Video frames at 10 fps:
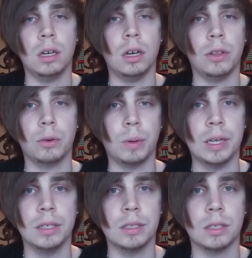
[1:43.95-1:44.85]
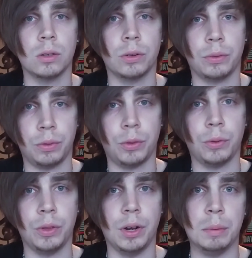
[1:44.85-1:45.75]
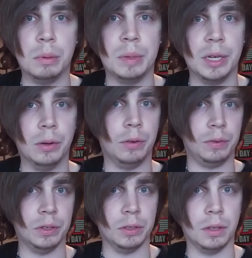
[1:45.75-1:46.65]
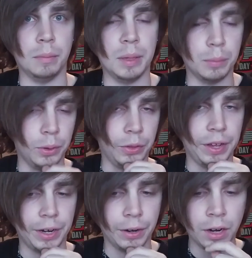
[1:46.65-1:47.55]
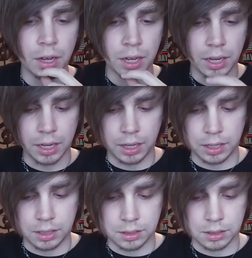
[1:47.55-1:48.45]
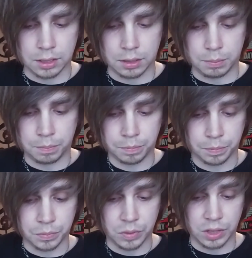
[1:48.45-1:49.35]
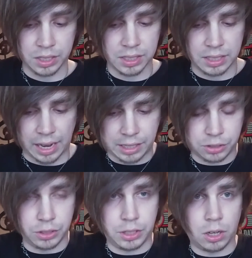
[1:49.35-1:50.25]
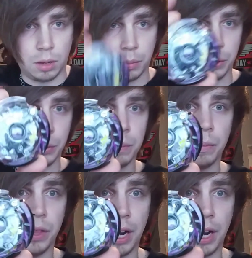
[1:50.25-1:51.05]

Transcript: other ways, or through the WBO if you're a member there, is this is actually the combo that